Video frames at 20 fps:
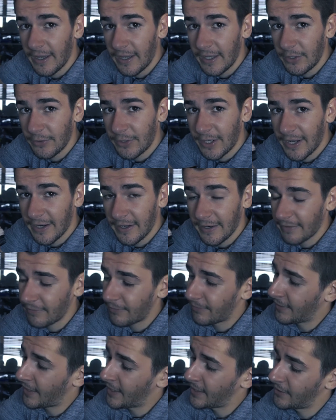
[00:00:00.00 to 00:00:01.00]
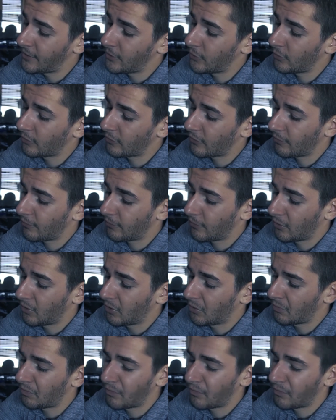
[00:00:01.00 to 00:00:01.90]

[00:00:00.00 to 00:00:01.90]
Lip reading: you can find used for